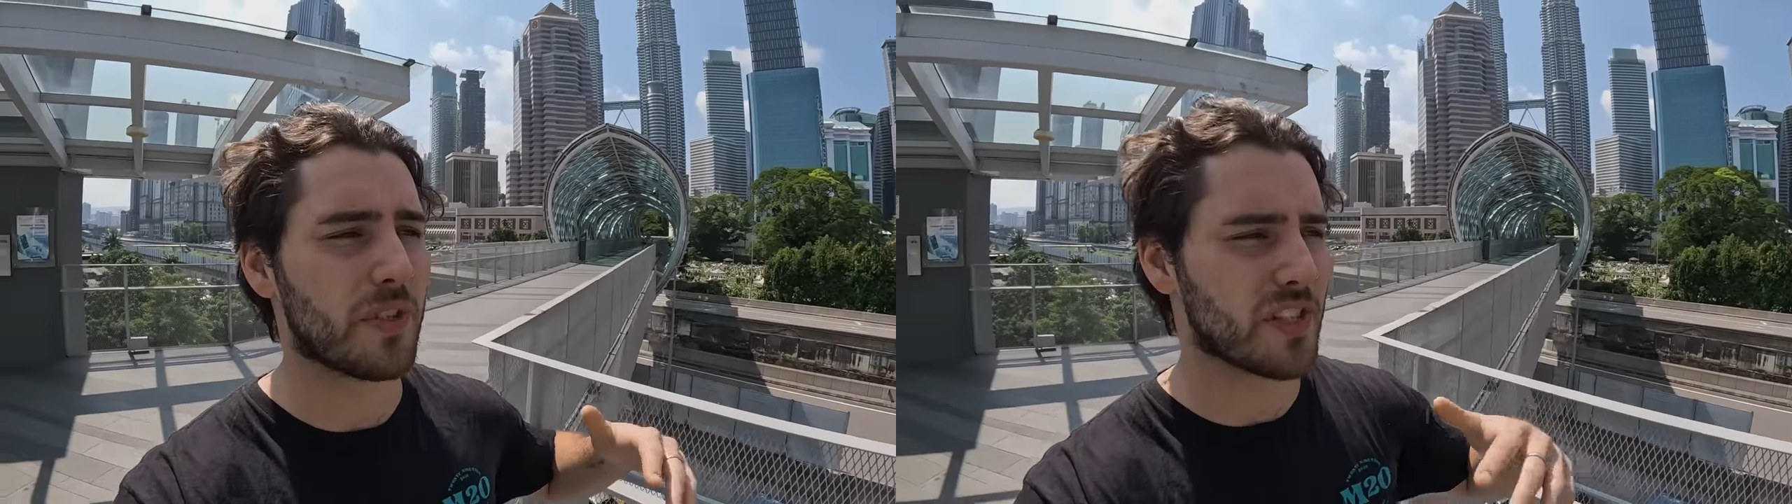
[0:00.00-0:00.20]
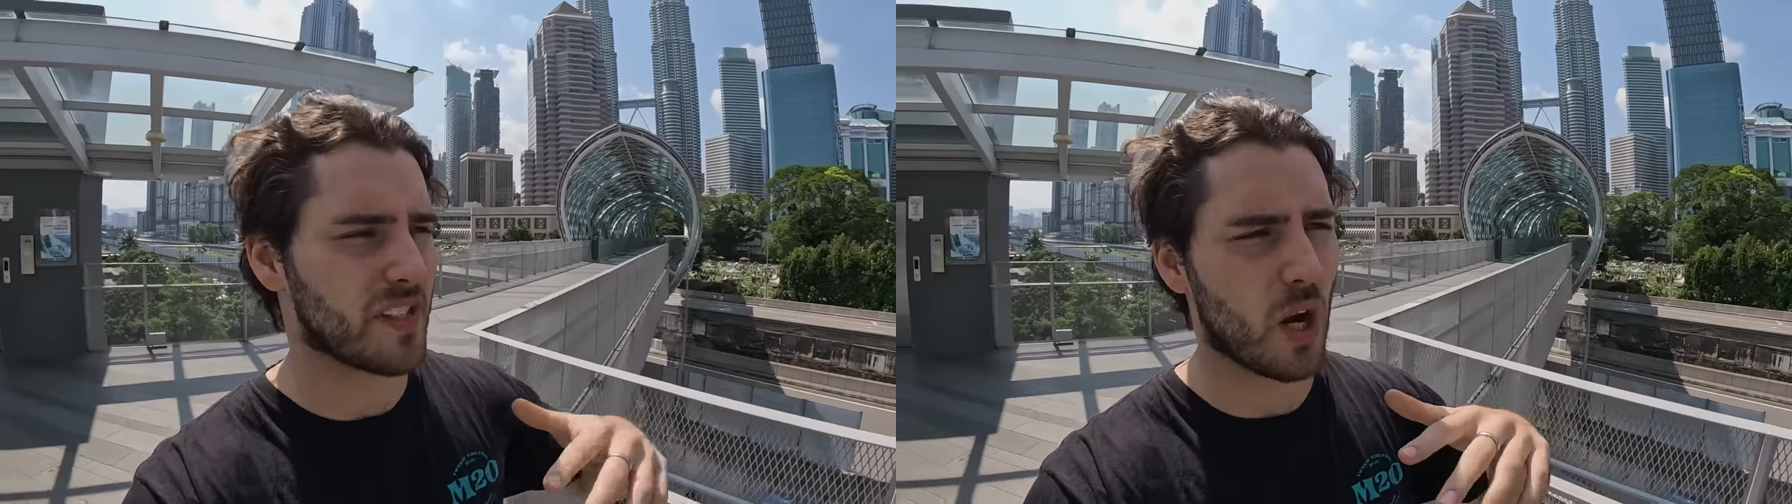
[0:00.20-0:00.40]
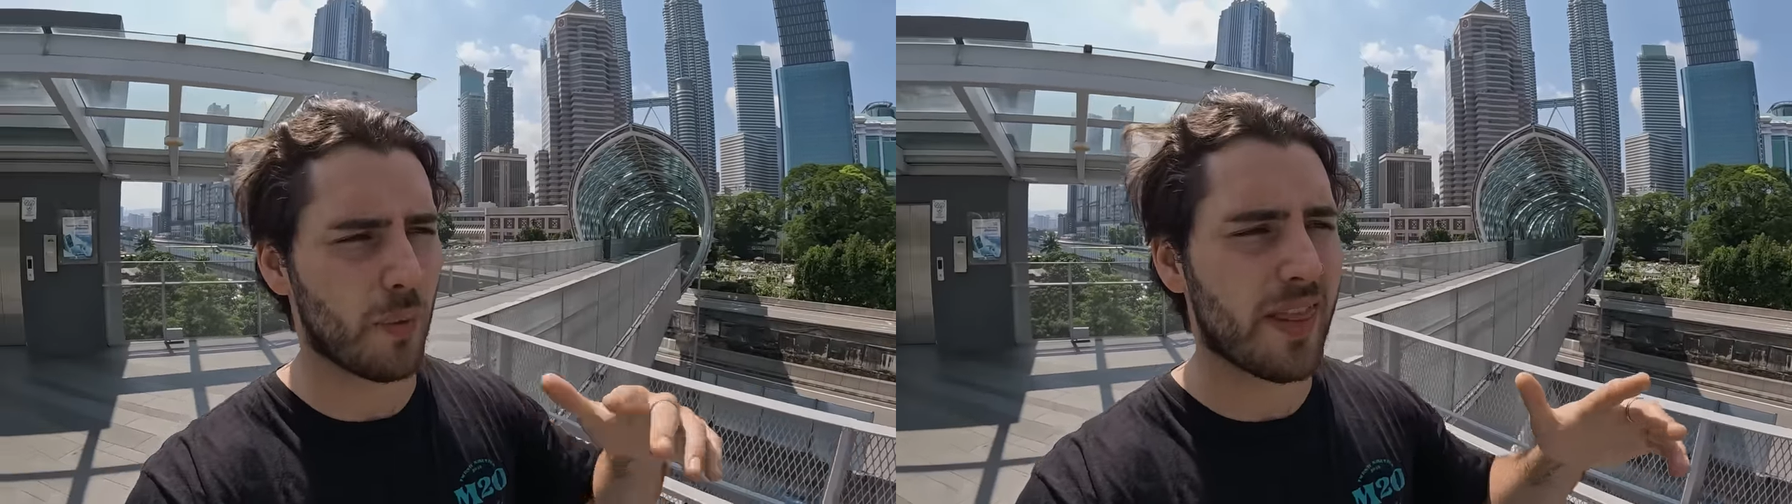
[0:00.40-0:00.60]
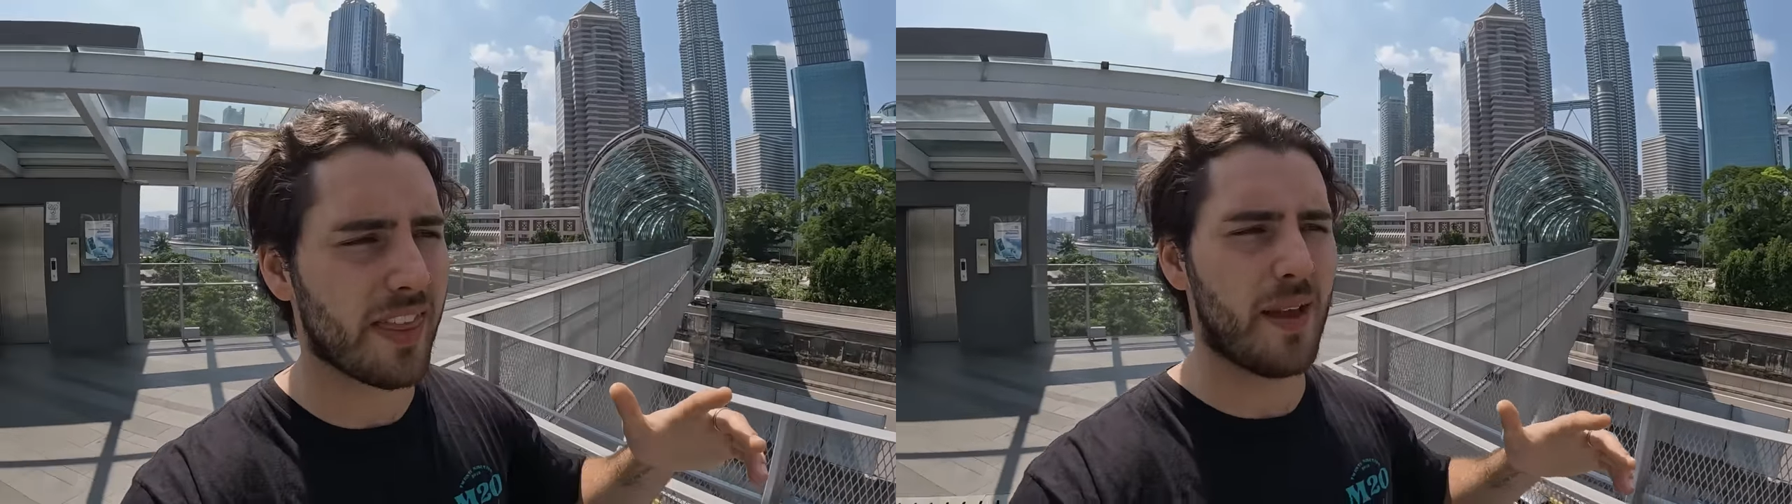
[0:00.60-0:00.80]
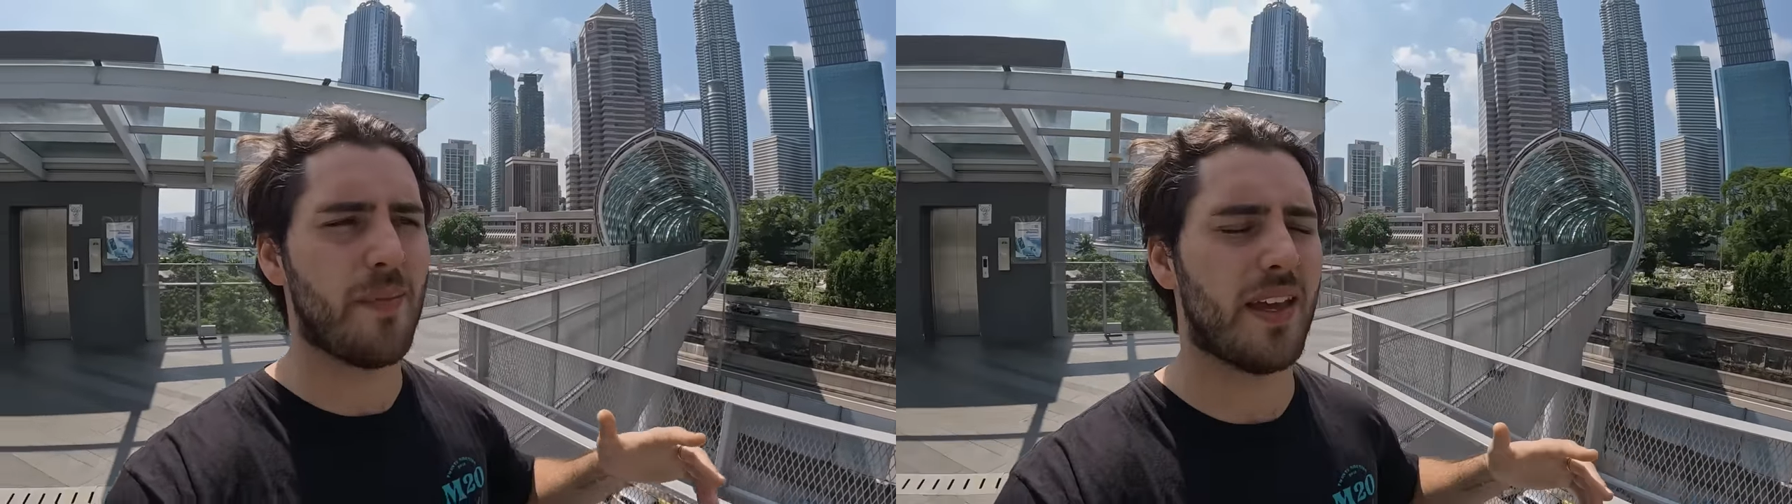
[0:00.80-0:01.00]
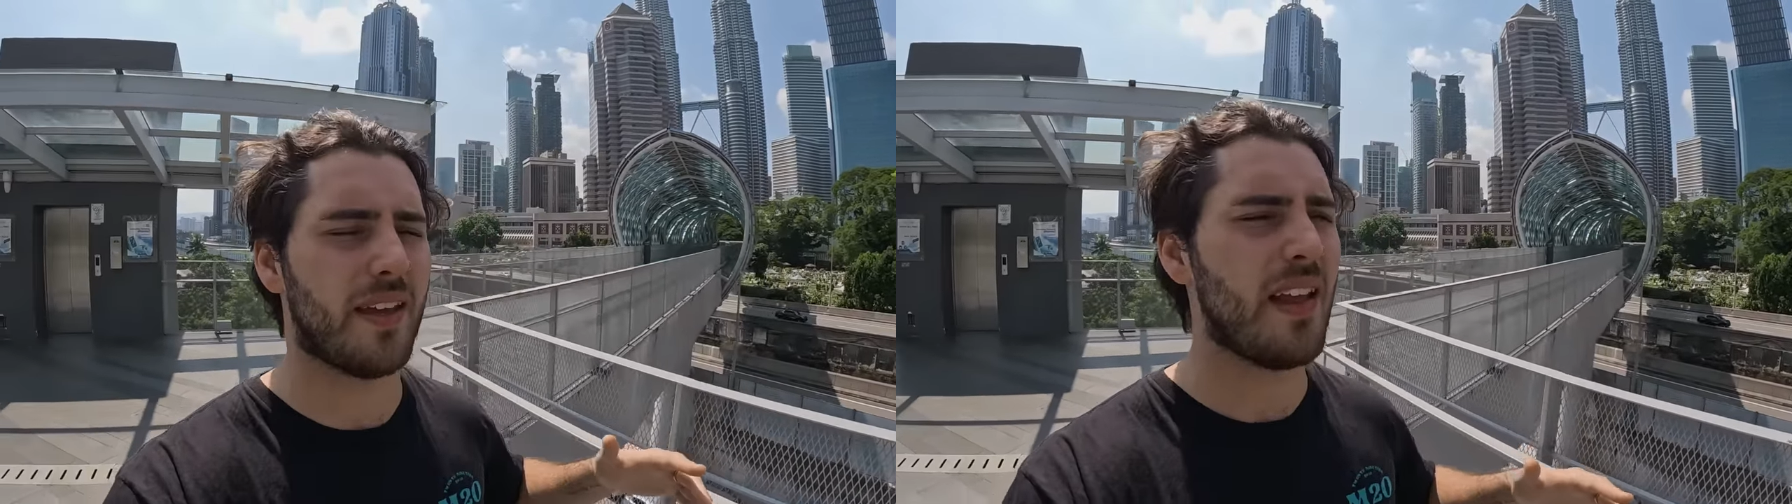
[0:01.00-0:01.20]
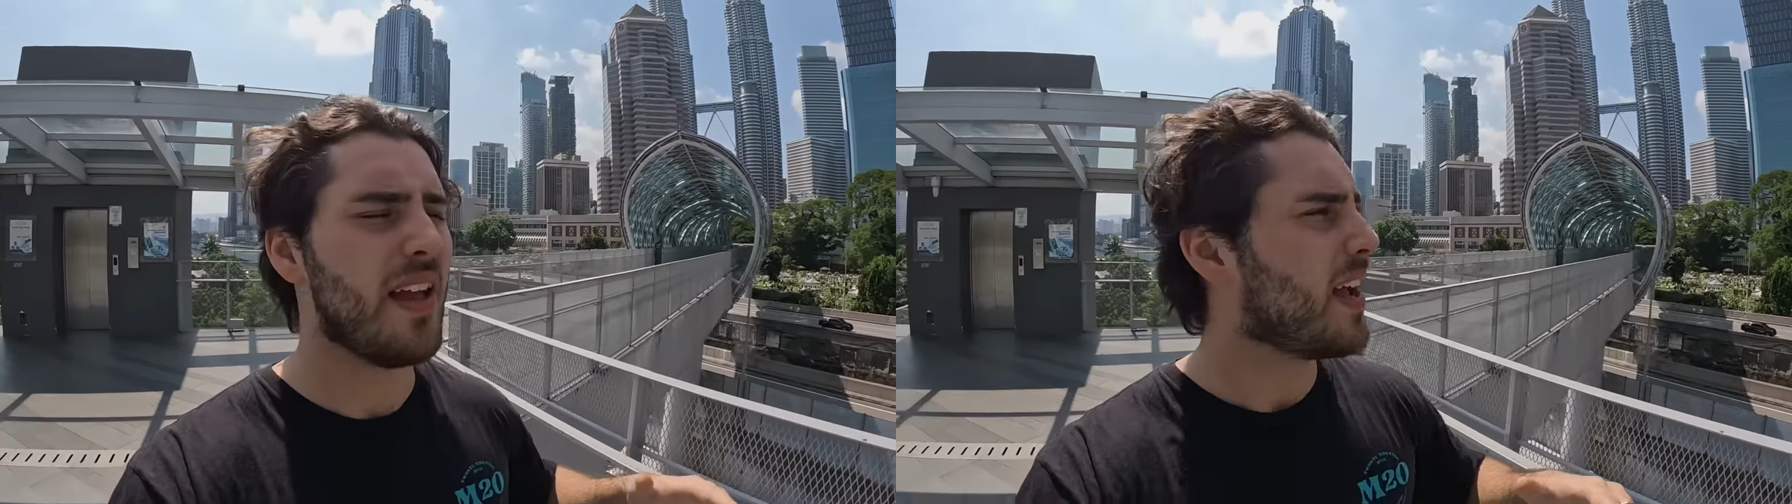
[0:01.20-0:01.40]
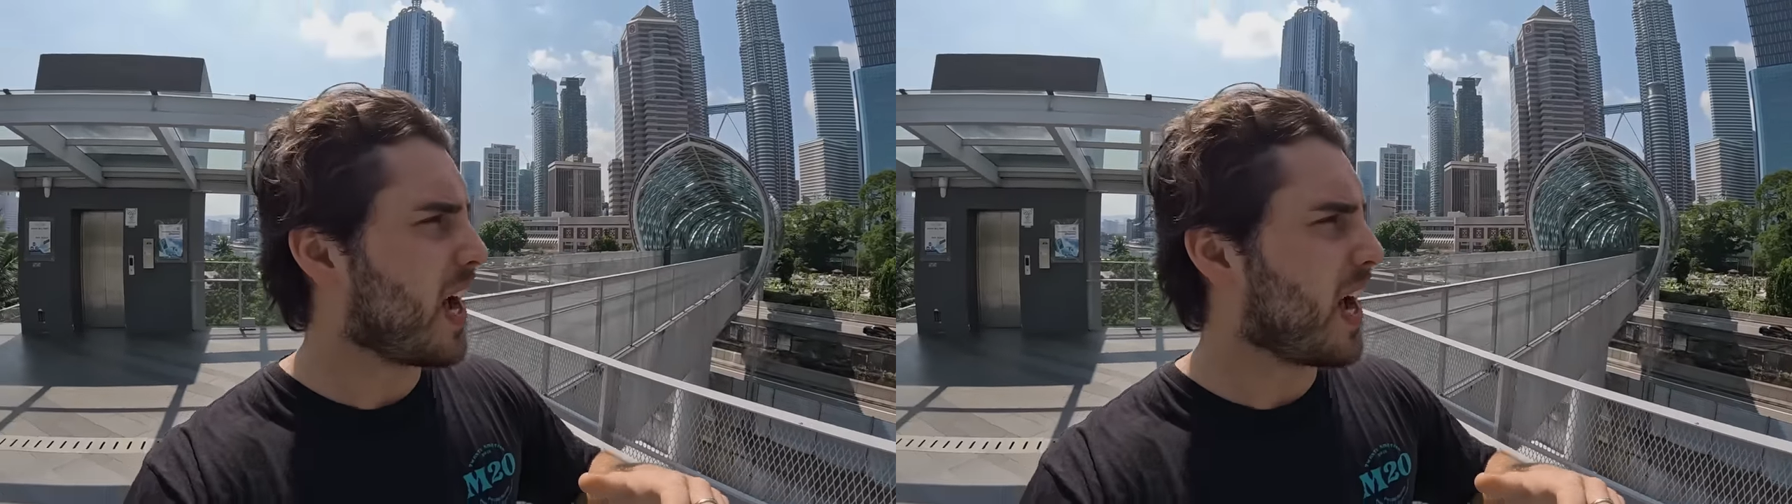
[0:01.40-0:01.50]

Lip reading: which is a common theme here